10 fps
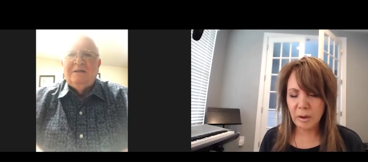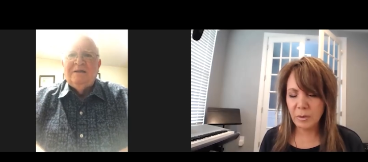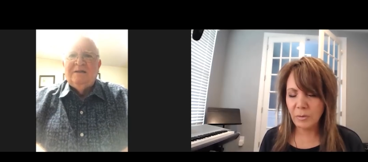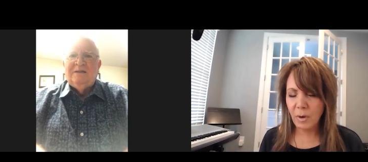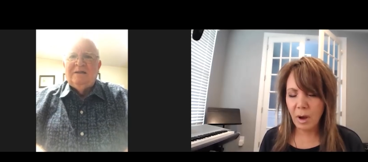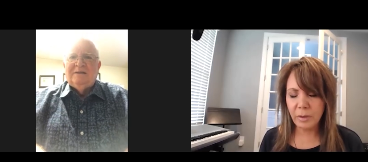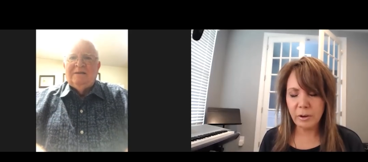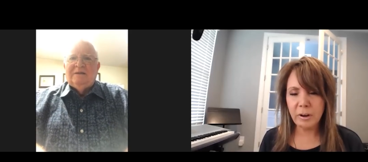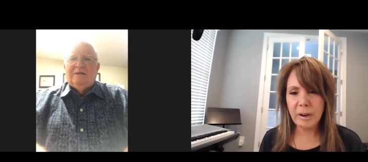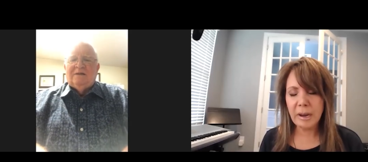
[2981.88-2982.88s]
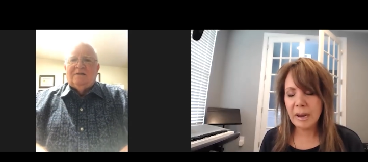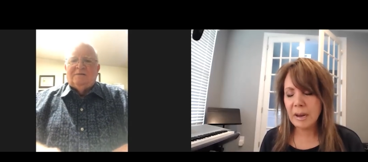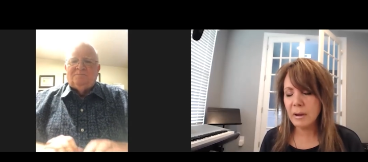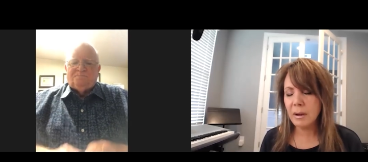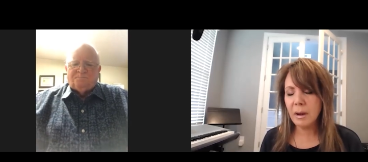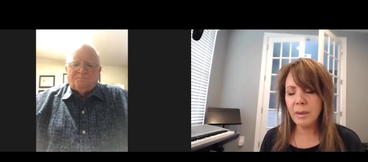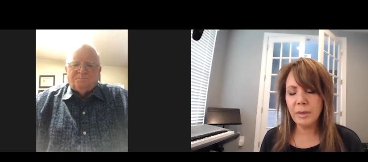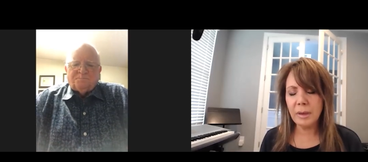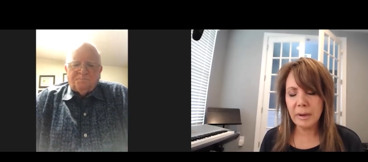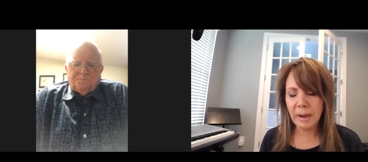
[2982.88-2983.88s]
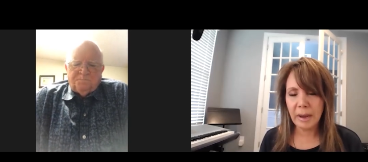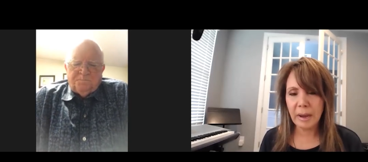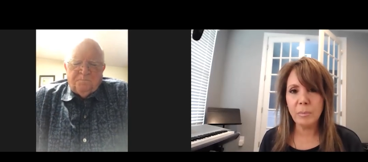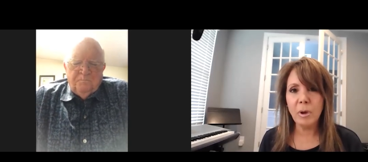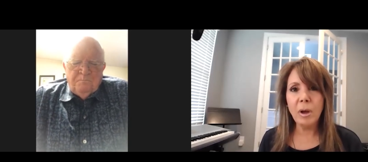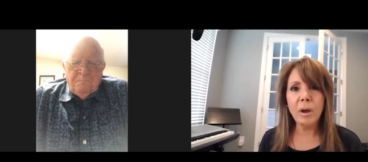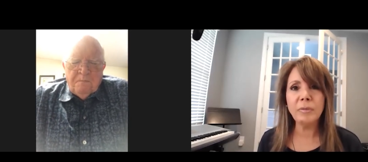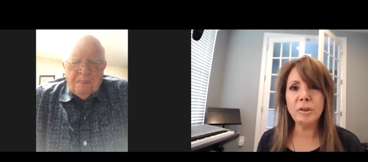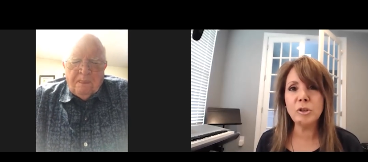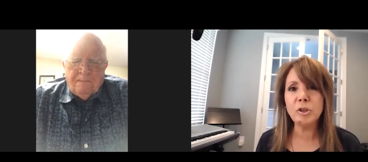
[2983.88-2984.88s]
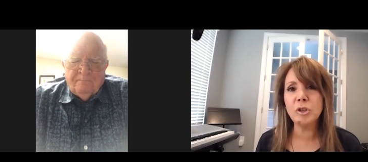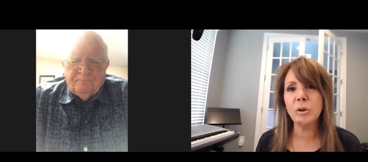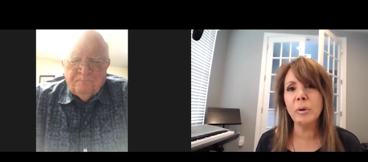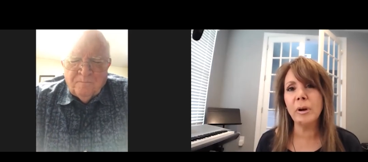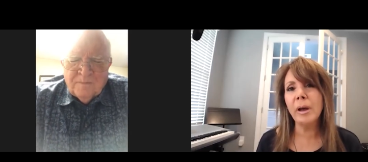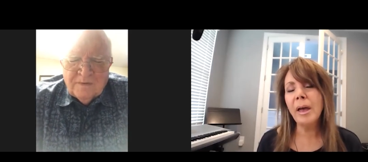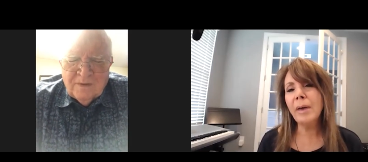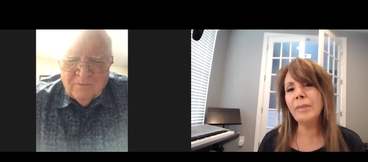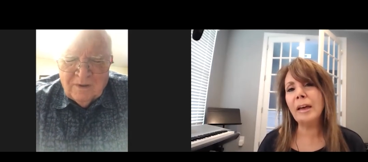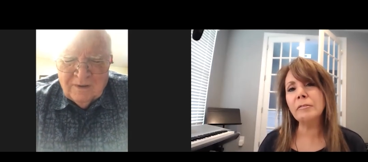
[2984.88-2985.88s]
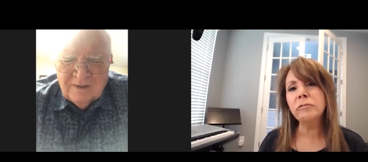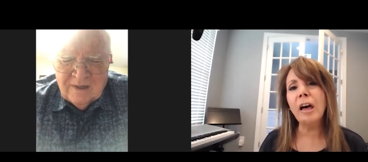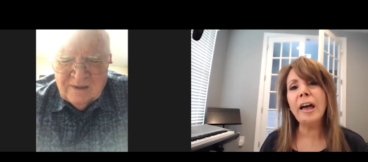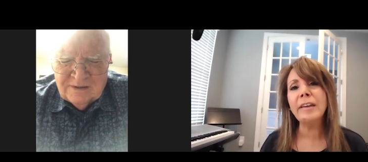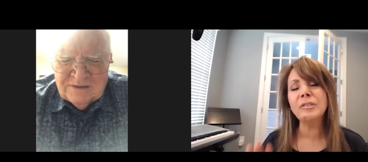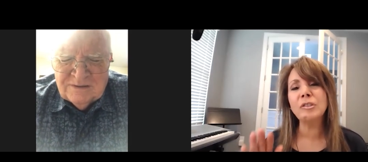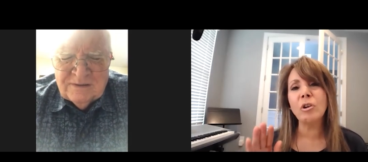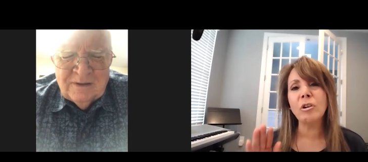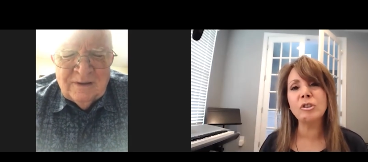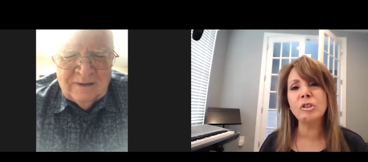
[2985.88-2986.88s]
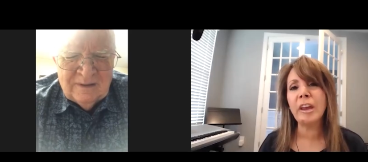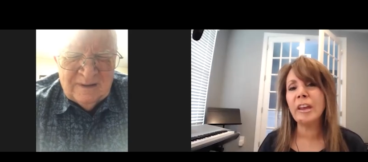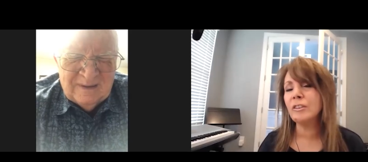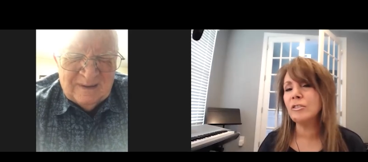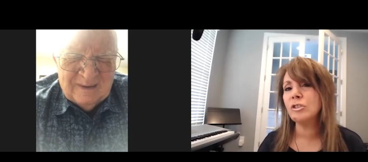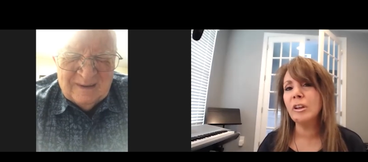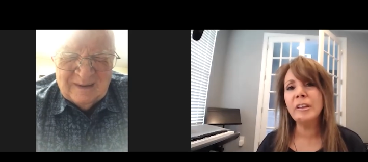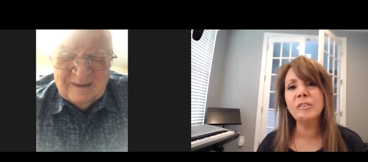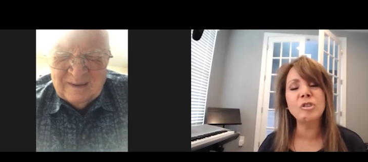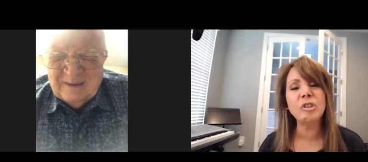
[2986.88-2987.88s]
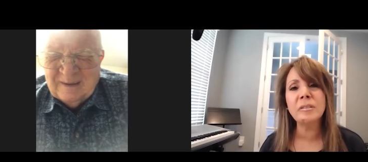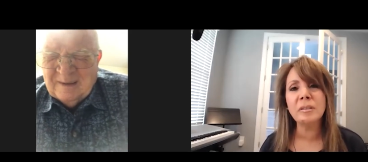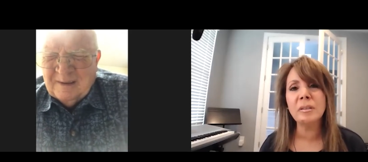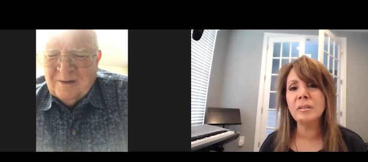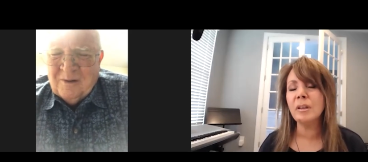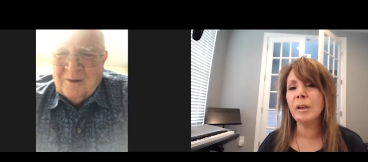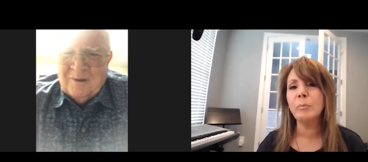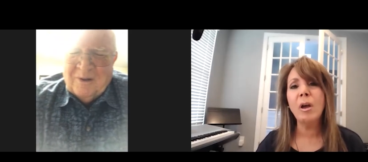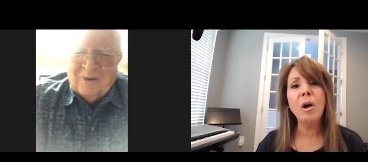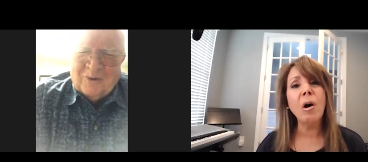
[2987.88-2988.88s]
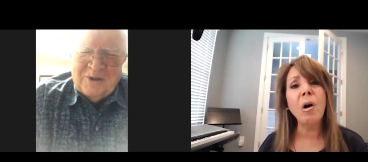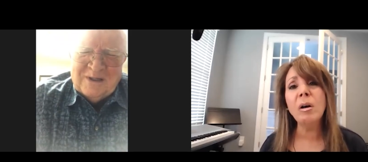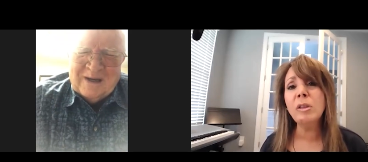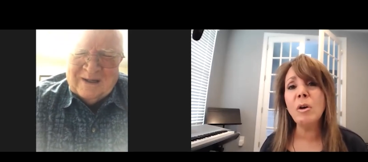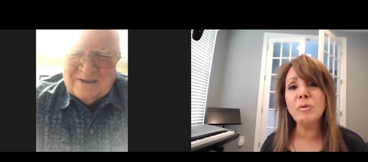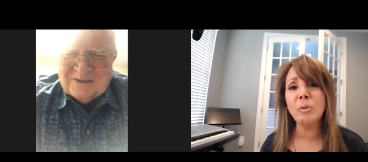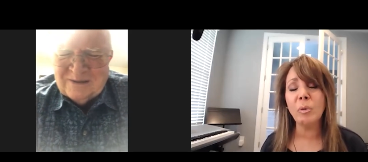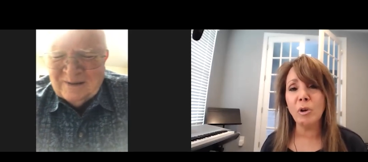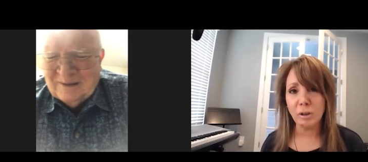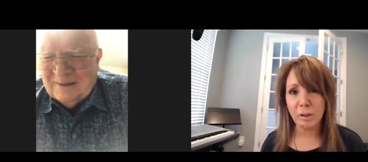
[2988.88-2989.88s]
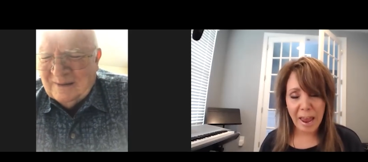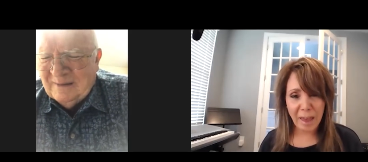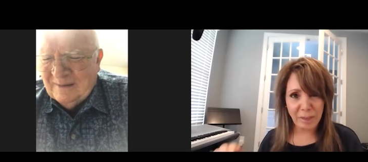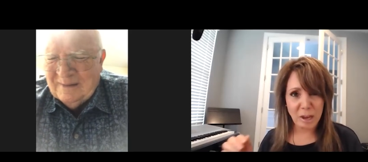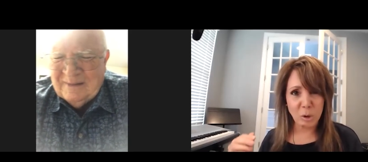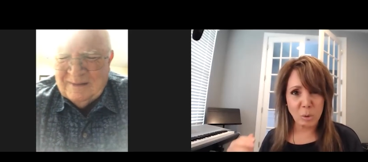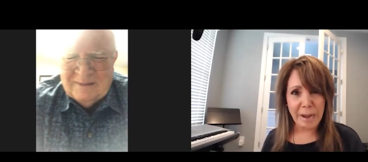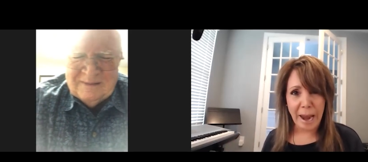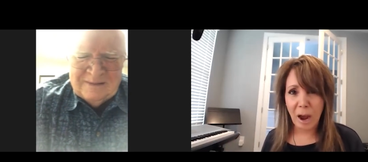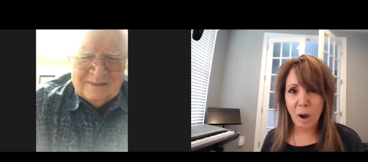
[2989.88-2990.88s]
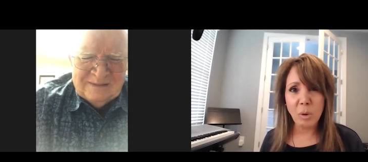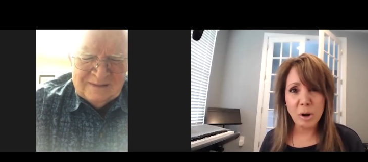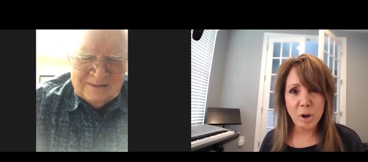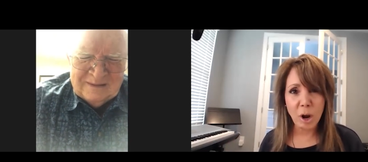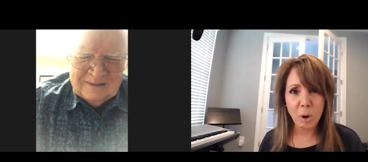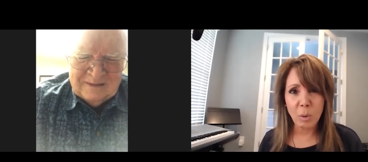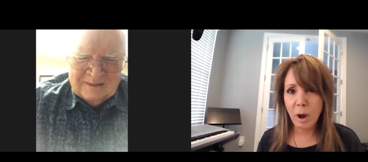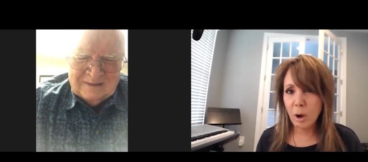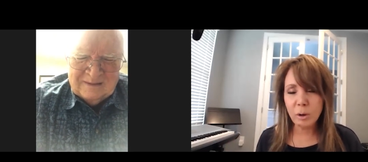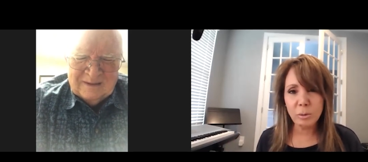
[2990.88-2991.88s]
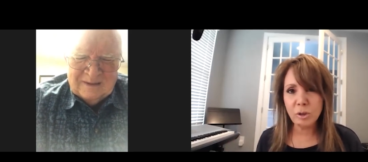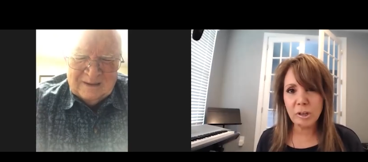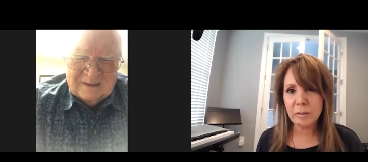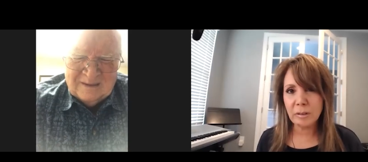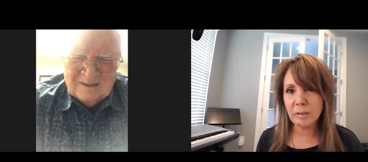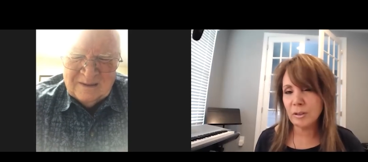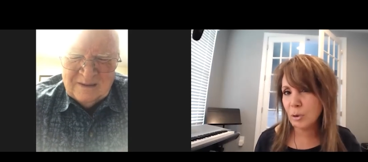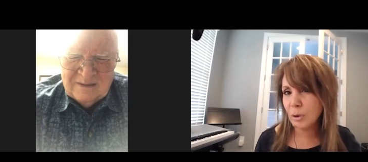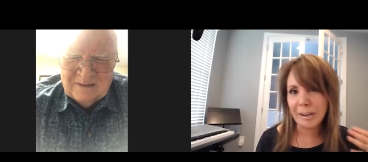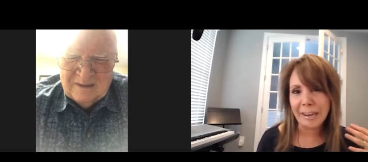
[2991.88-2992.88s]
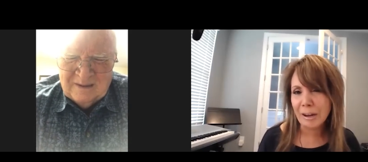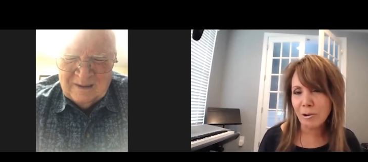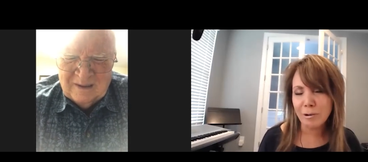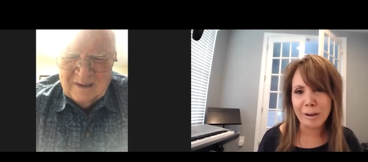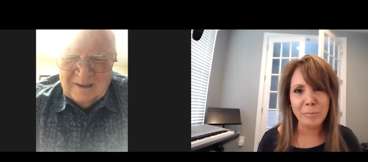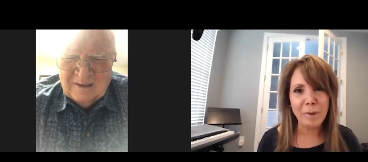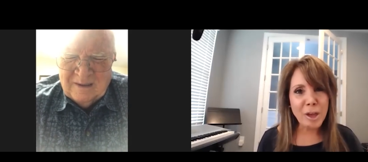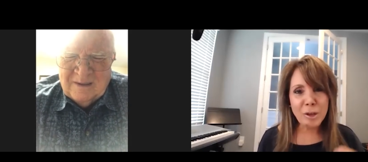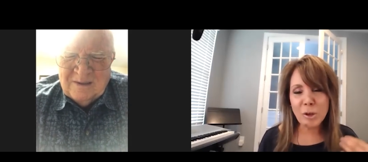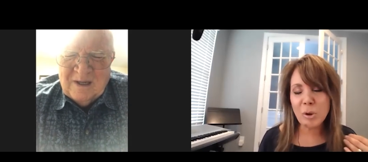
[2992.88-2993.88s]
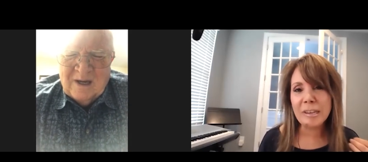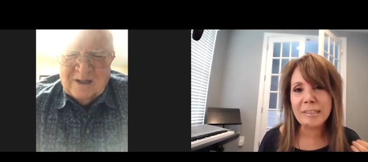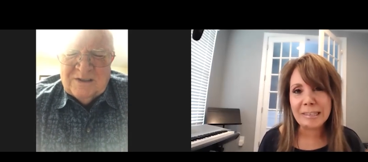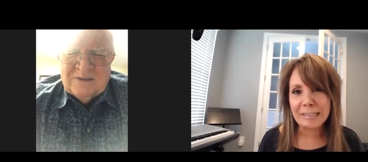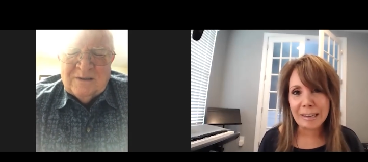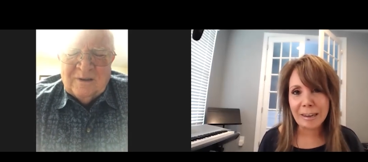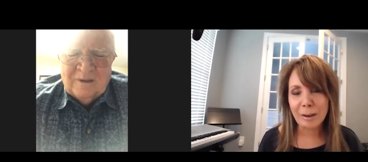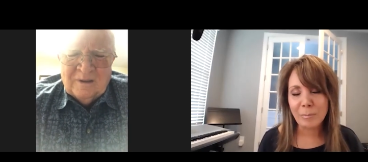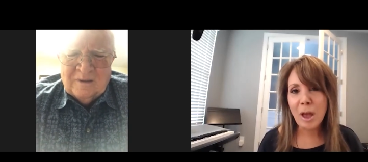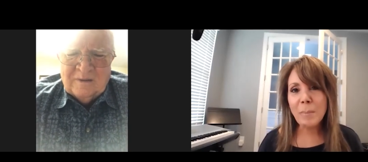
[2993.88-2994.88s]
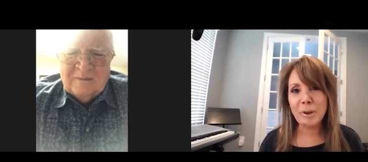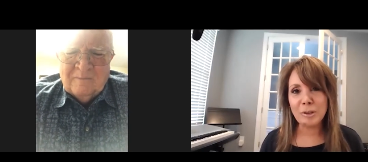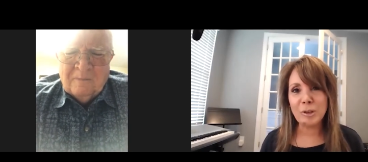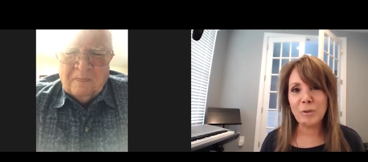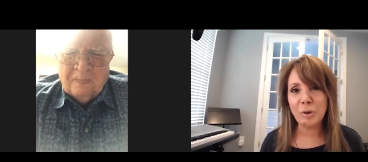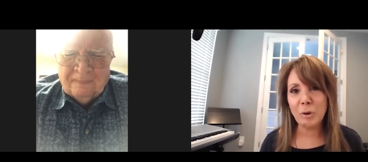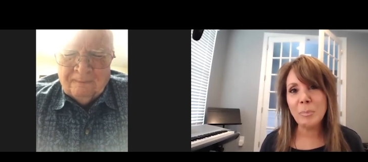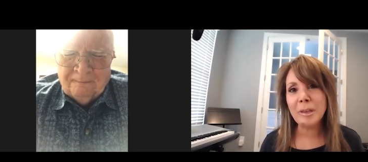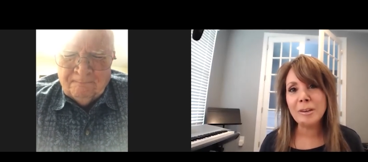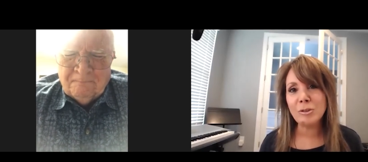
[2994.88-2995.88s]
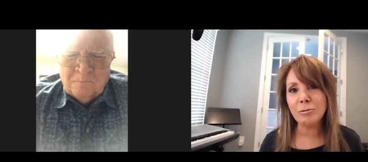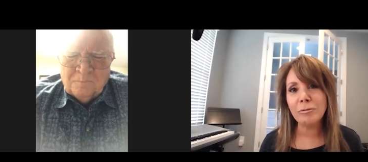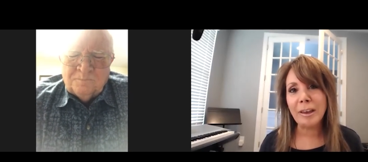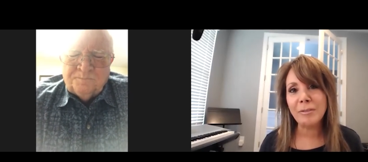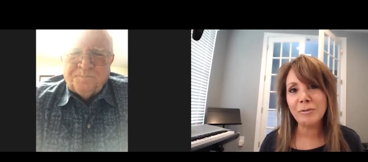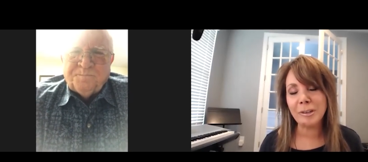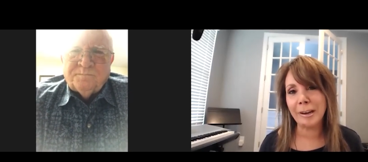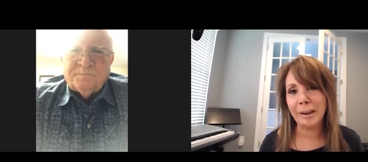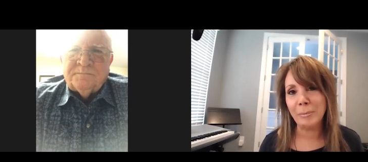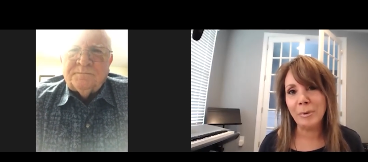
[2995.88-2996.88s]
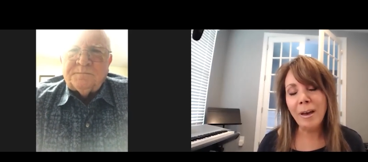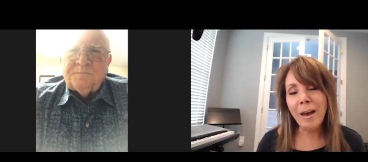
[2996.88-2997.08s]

Speaker 1: you, Father, in the name of Yeshua, that yes. lives are changed in Jesus' name all yes. over the world, that you now know who Jesus is. You can hear him. You can see him because you've committed your life to him.